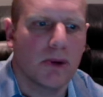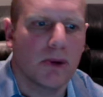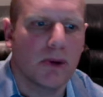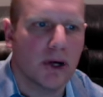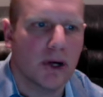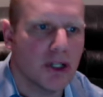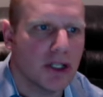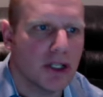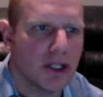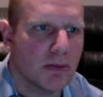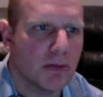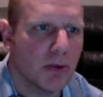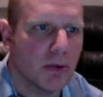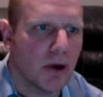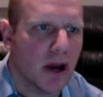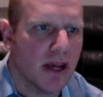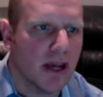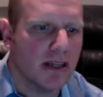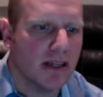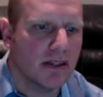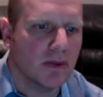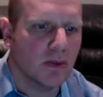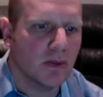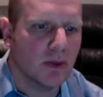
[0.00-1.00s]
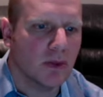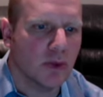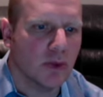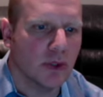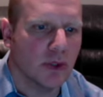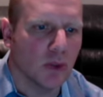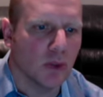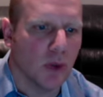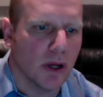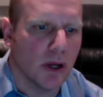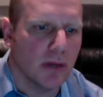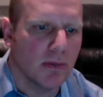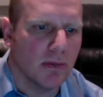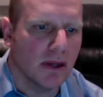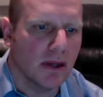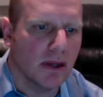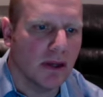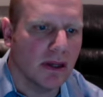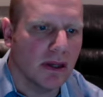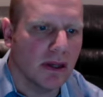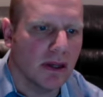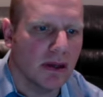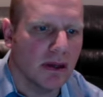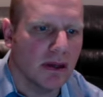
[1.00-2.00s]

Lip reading: purchase price, which was $1 million.